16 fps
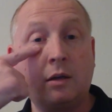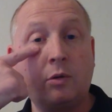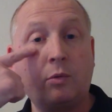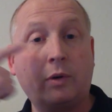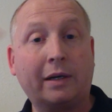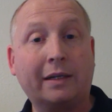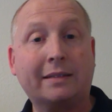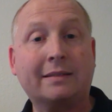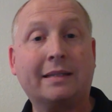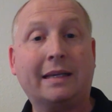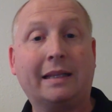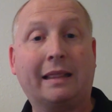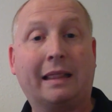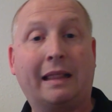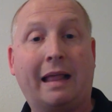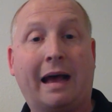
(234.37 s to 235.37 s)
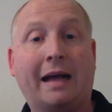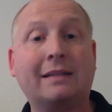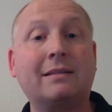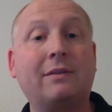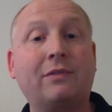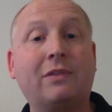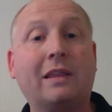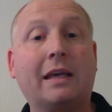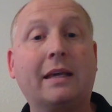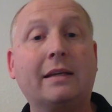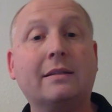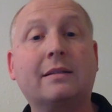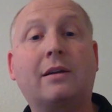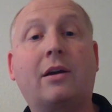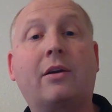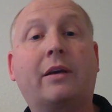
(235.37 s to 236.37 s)
We're going to see lots of
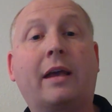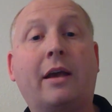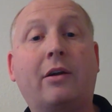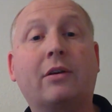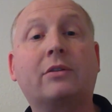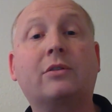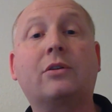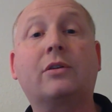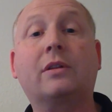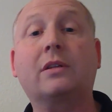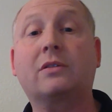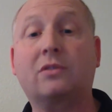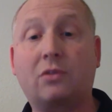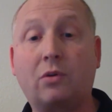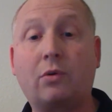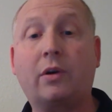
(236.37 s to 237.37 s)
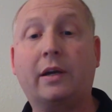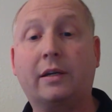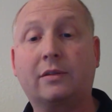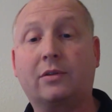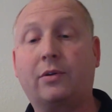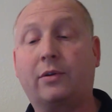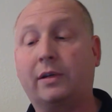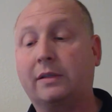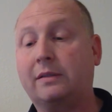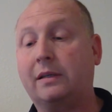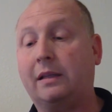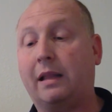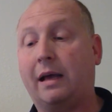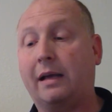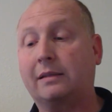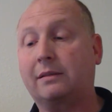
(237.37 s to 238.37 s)
things, and our character in the story is going to see
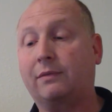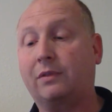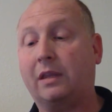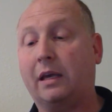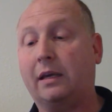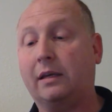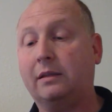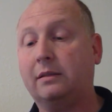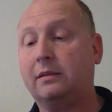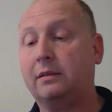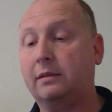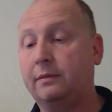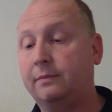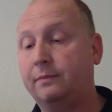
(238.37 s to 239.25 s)
lots of things.